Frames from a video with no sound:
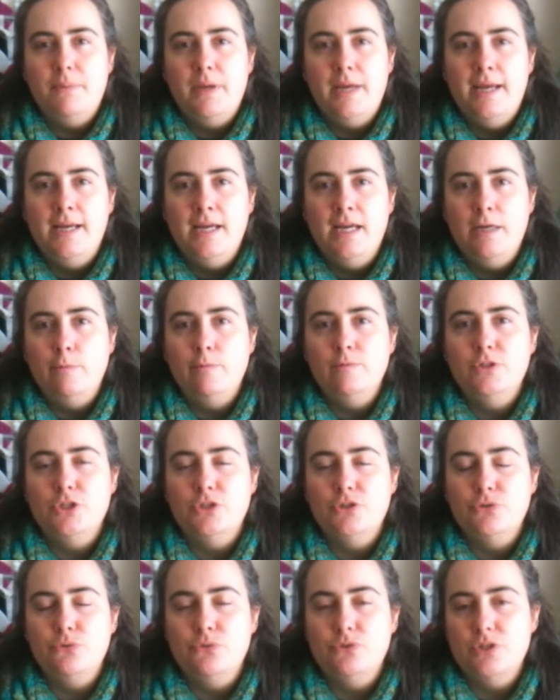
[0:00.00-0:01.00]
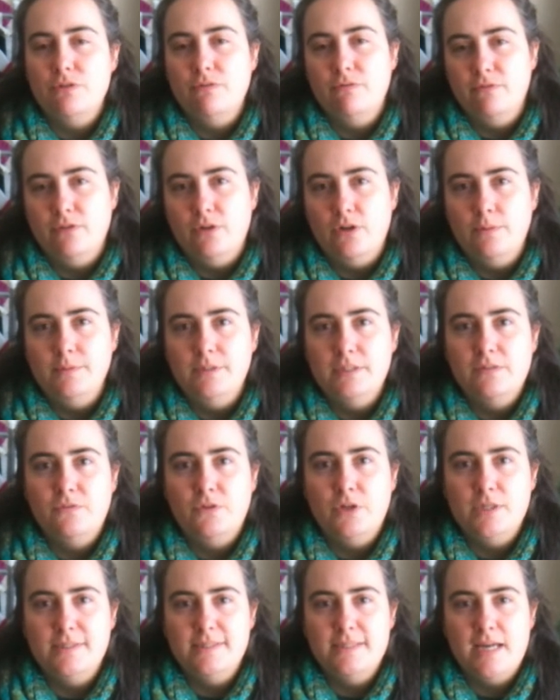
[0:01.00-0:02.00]
being able to talk to the farmers
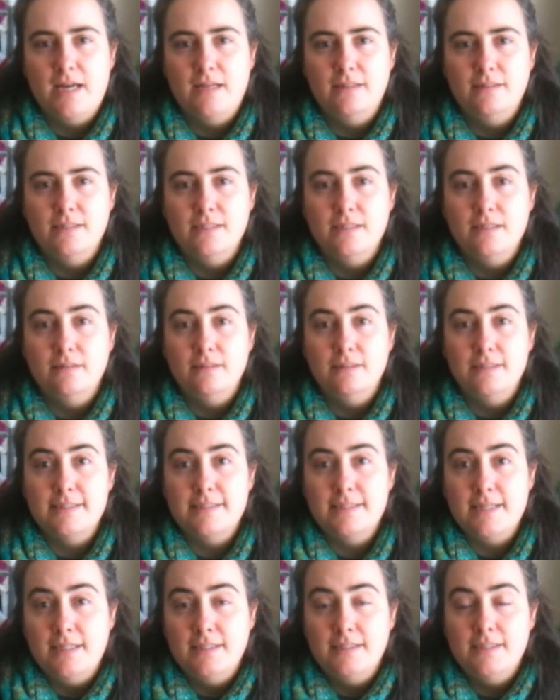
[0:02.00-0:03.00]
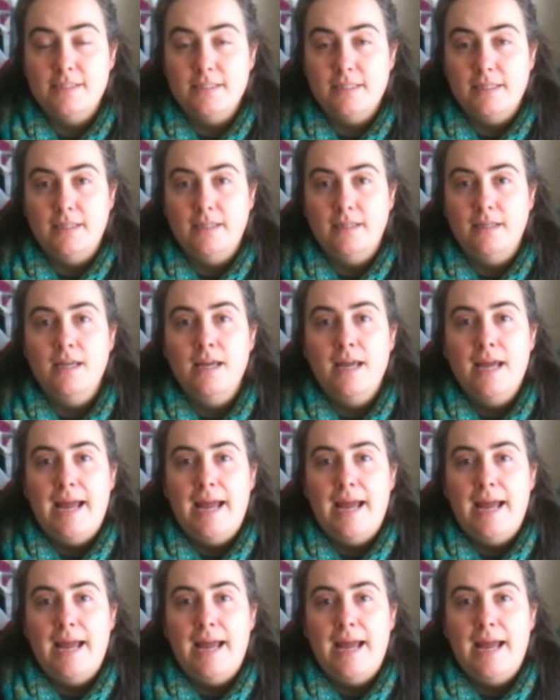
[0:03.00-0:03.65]
firsthand and understanding